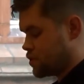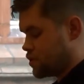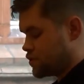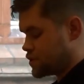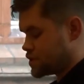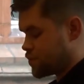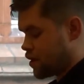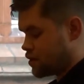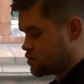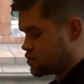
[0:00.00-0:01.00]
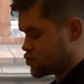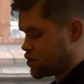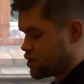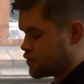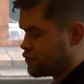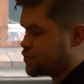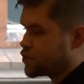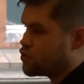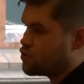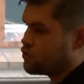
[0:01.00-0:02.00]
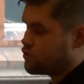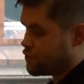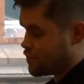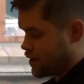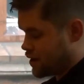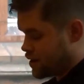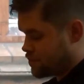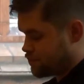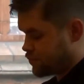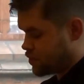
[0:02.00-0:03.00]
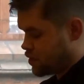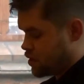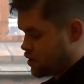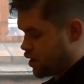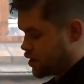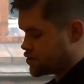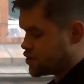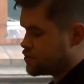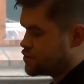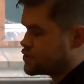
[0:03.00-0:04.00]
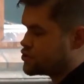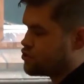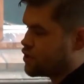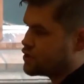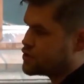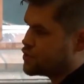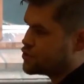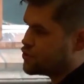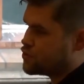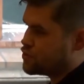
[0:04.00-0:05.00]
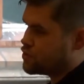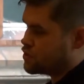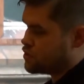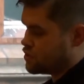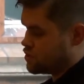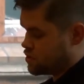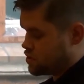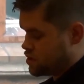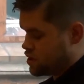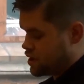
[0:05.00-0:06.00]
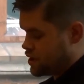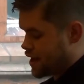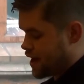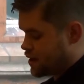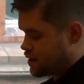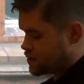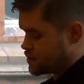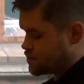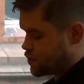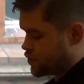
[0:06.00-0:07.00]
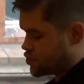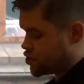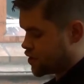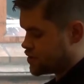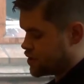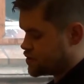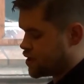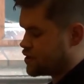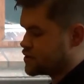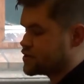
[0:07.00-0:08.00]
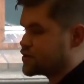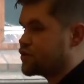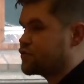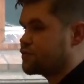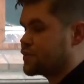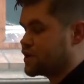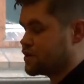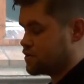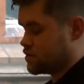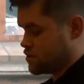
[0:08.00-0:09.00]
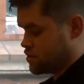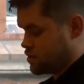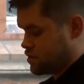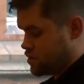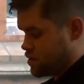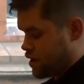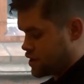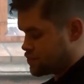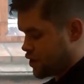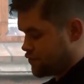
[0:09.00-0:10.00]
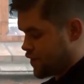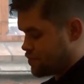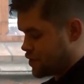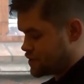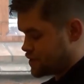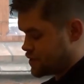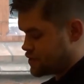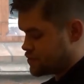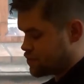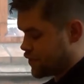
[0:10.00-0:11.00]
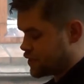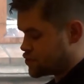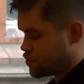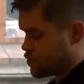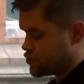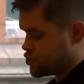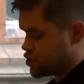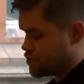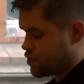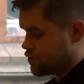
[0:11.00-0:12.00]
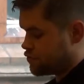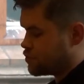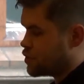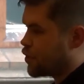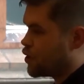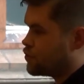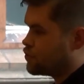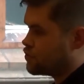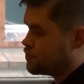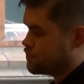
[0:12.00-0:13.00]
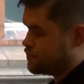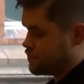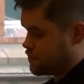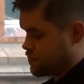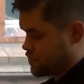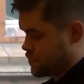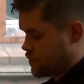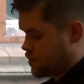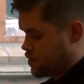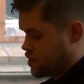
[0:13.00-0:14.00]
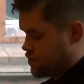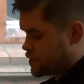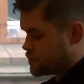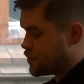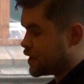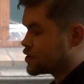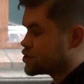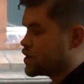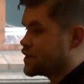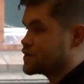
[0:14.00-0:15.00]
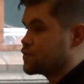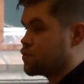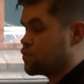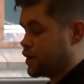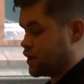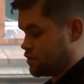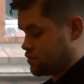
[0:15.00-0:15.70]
the smile jerked from the corner of my lip like a tooth strung to a door, yanked when the shutter tightens over me, as my family did when they tore the tumour from the bone. This picture is a warning.